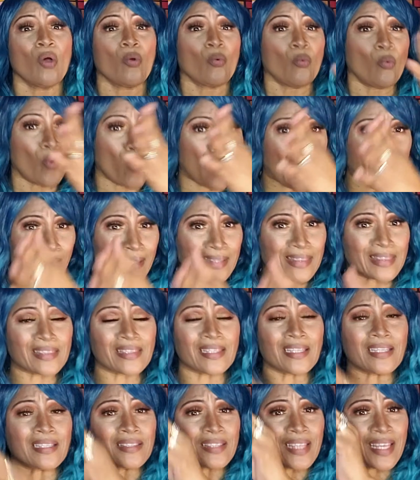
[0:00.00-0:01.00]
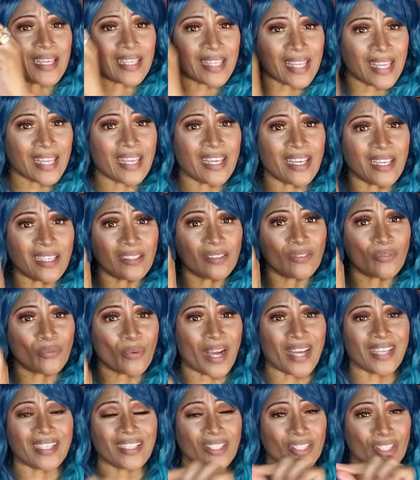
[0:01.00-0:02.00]
Well, I think they can't
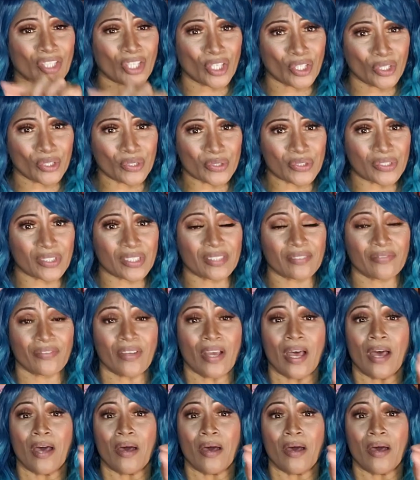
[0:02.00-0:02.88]
write in cursive,